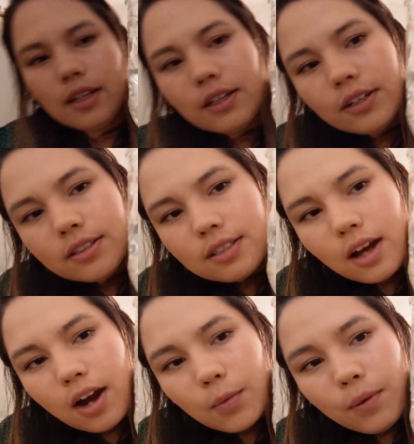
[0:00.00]
here's
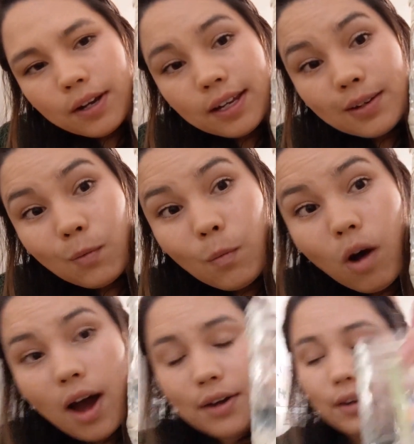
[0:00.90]
our one in
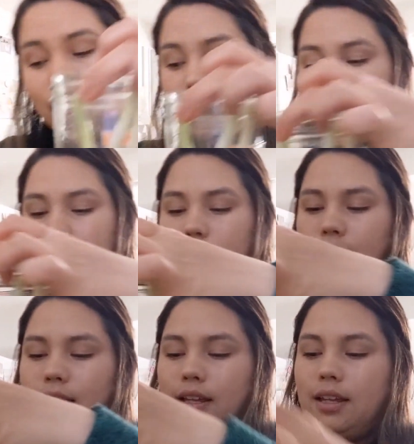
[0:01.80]
water.
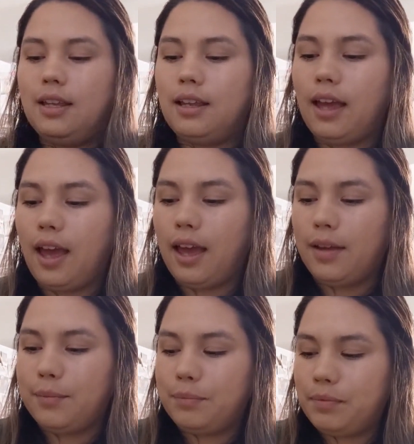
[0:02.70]

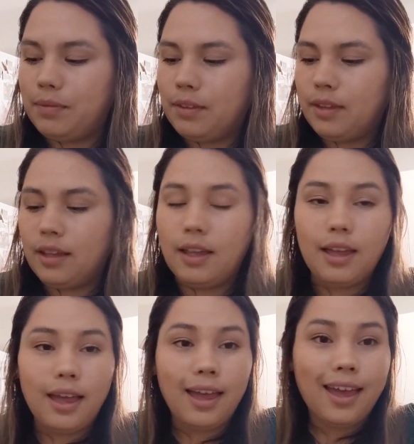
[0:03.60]
Okay,
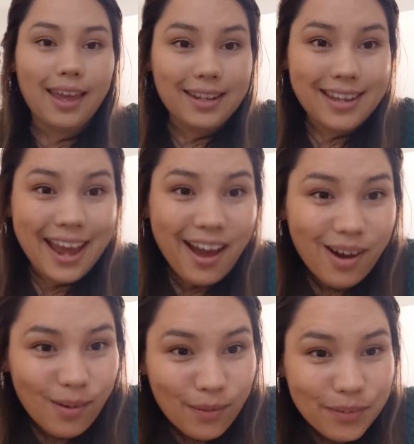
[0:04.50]
and
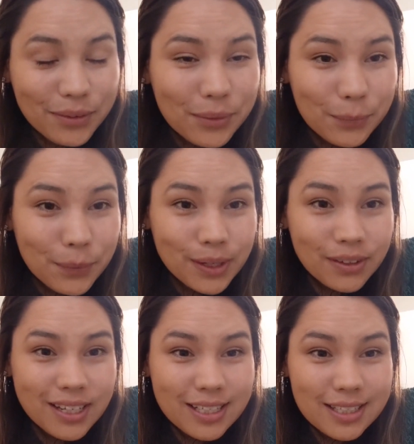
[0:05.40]
now we
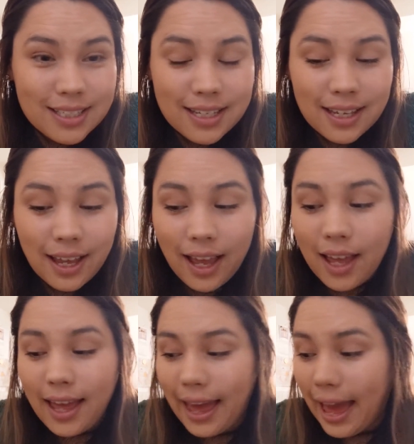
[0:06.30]
are gonna see
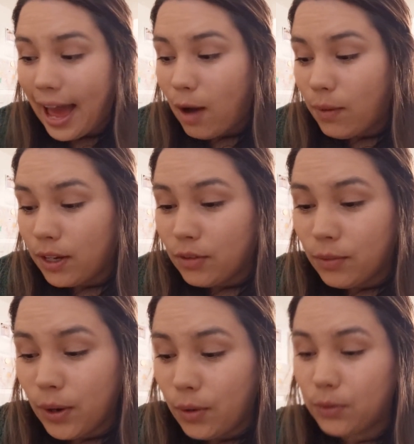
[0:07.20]
how it
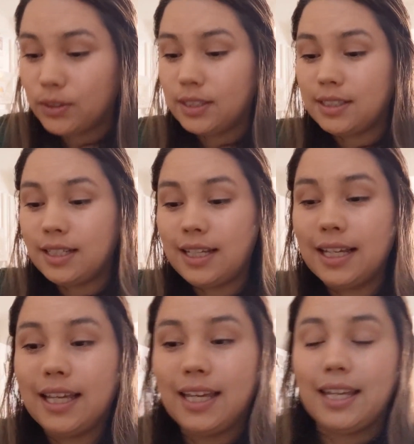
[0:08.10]
grows
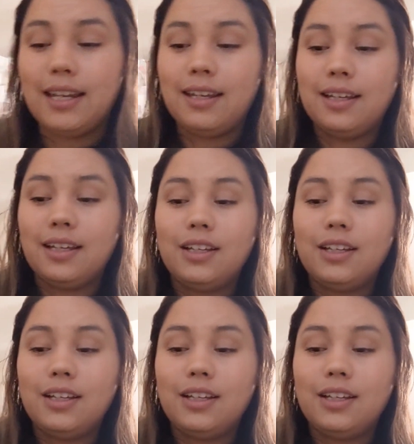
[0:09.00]
in